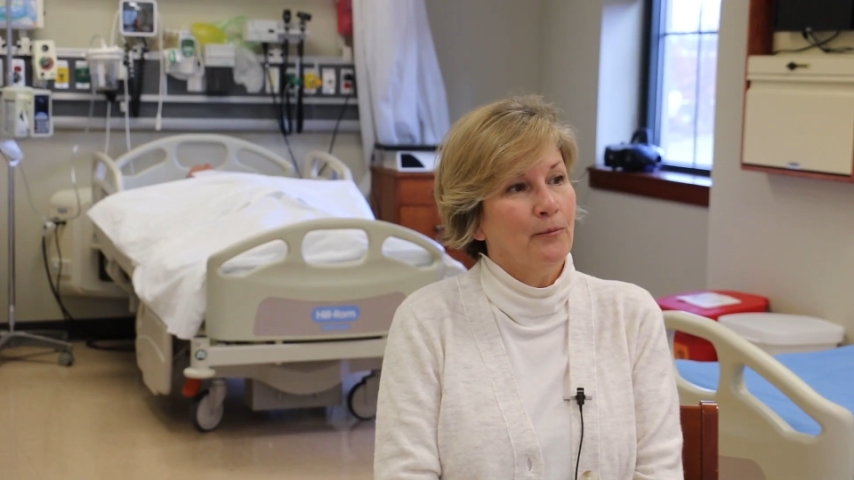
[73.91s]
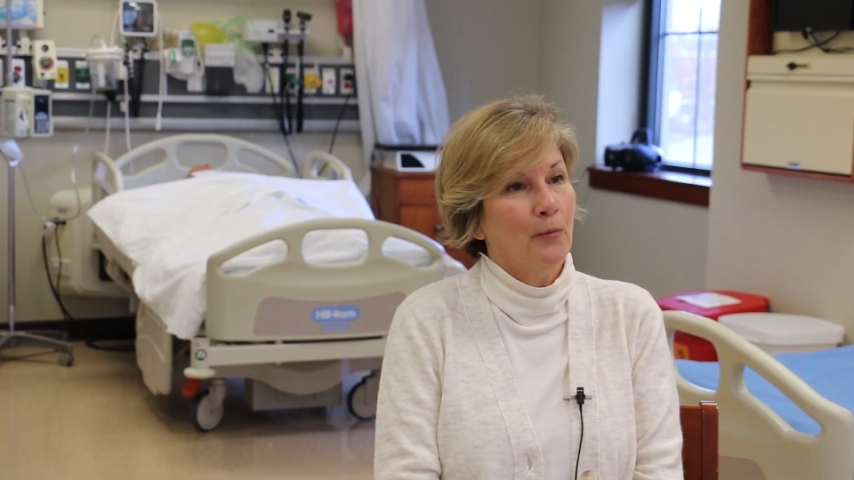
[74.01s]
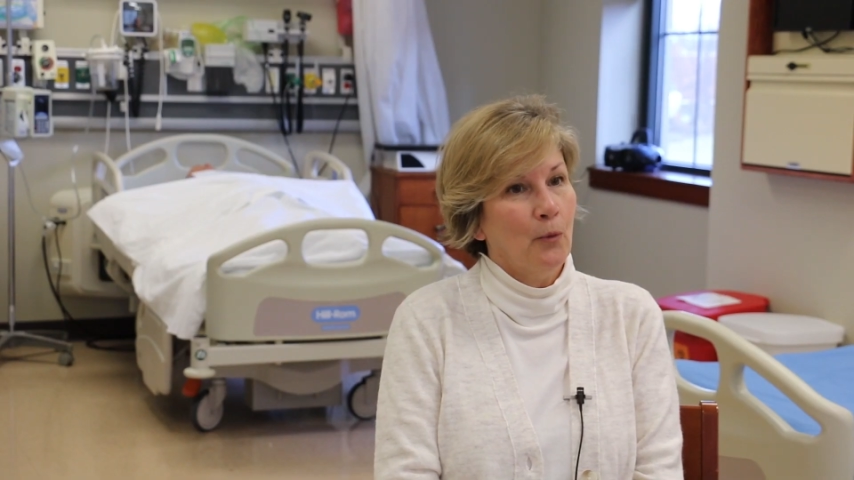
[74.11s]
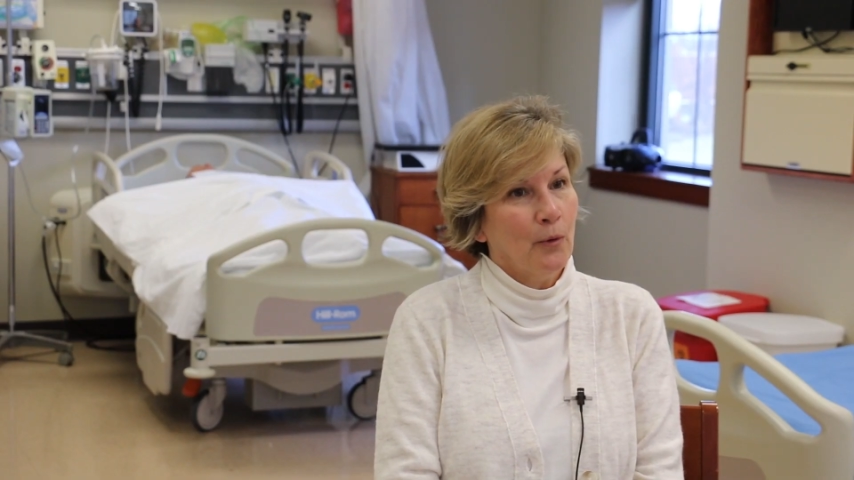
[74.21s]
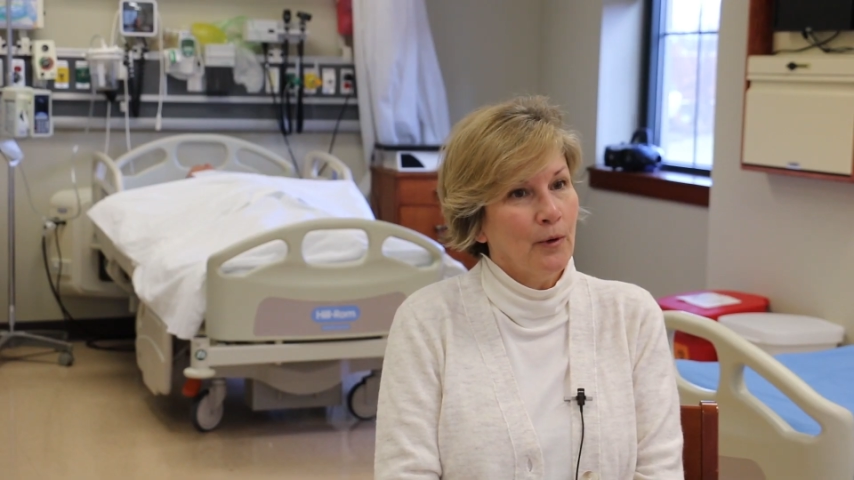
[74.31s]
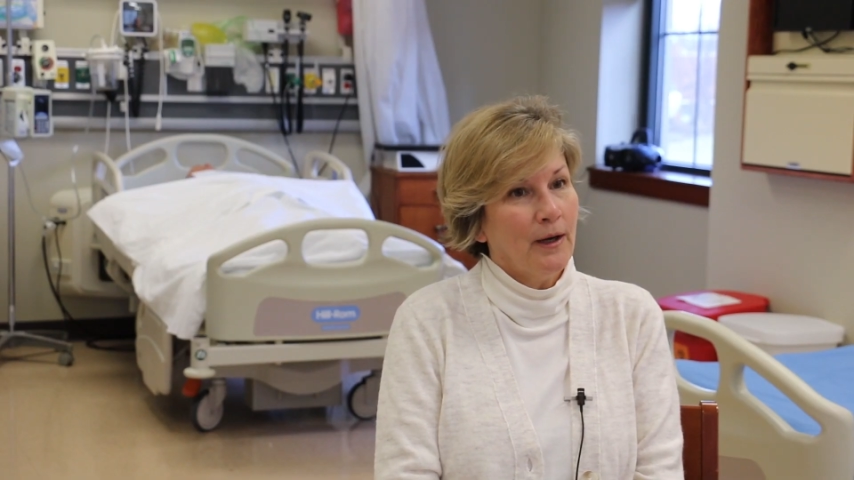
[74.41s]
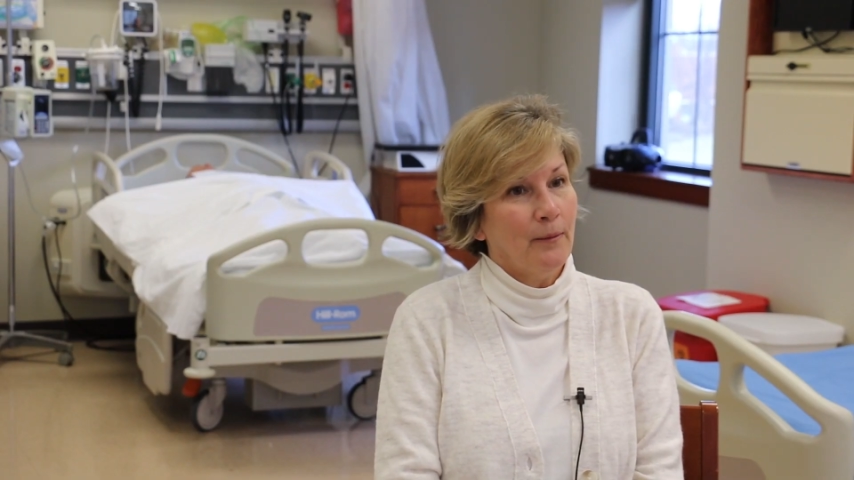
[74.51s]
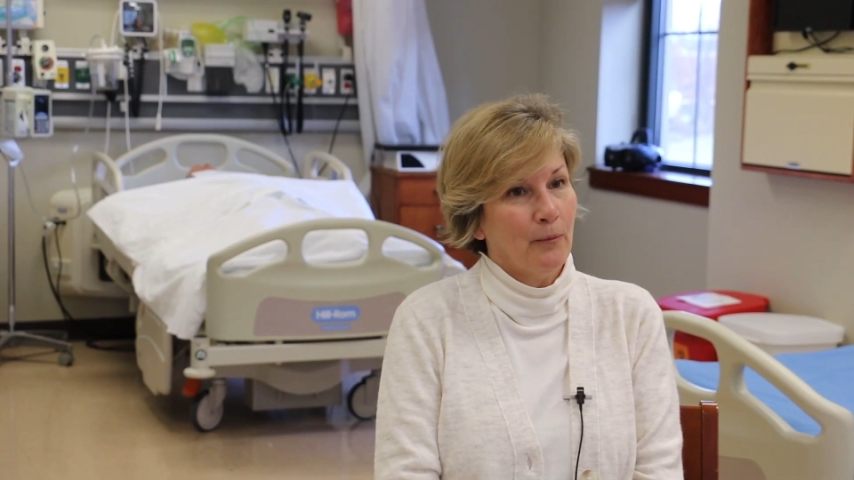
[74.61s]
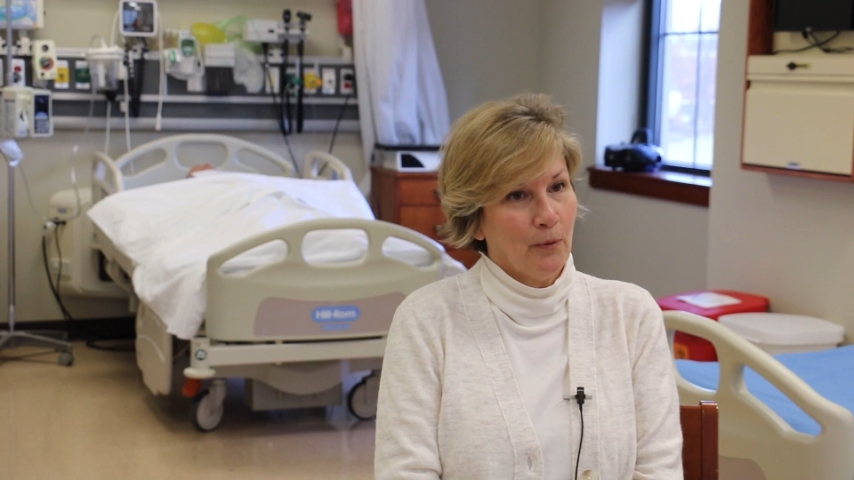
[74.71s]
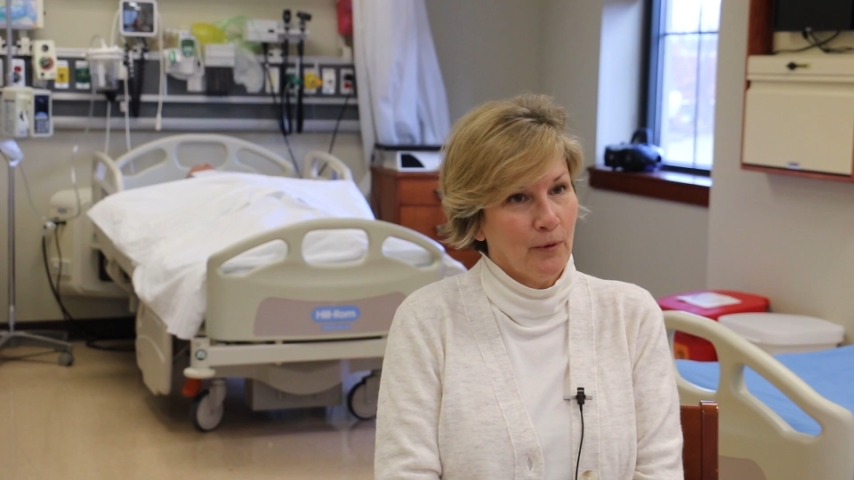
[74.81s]
more
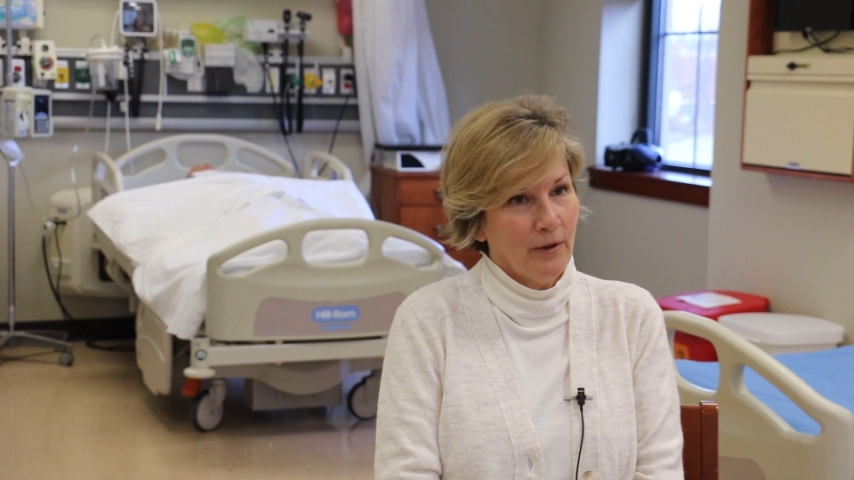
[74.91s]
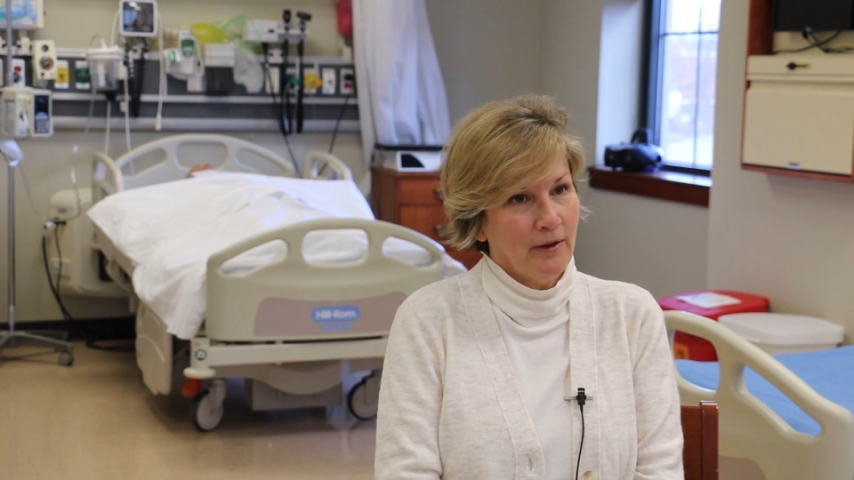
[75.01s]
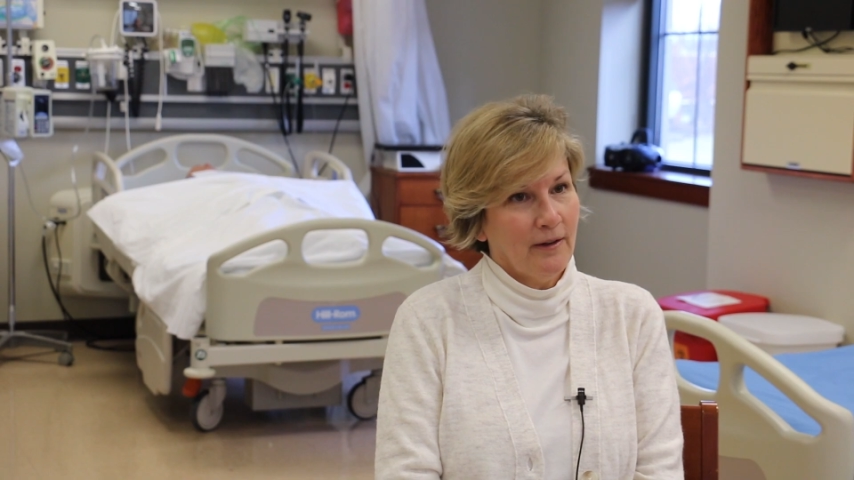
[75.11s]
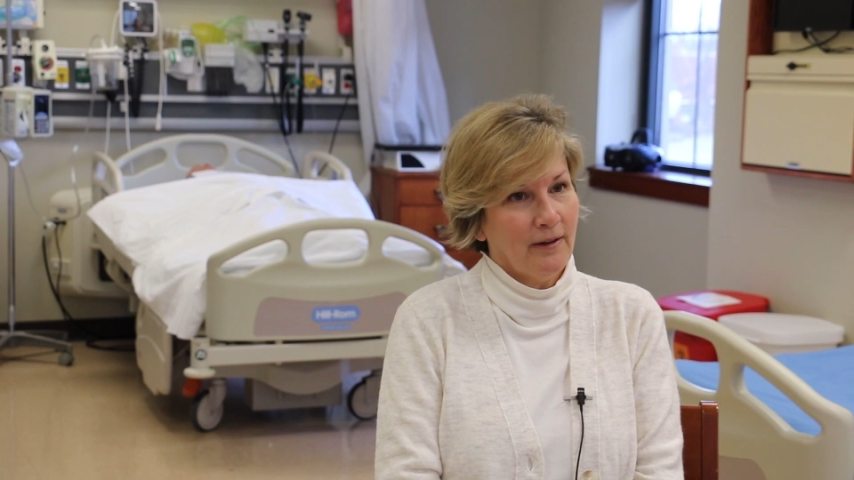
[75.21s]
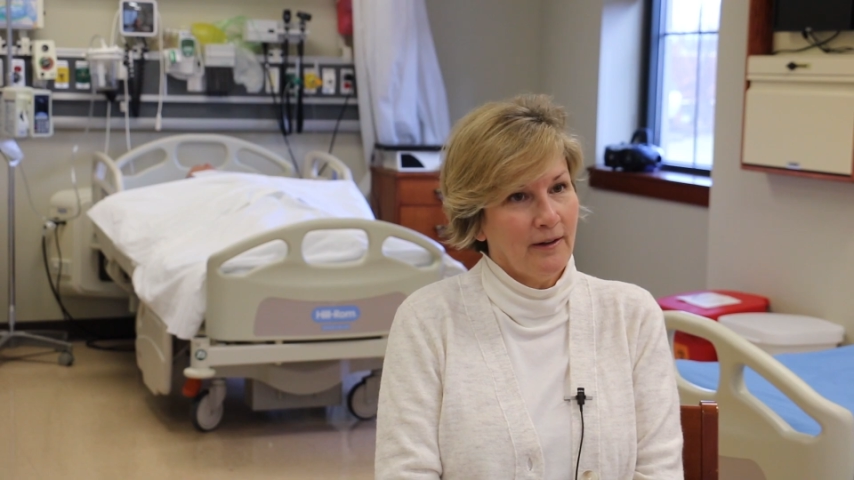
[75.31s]
and more.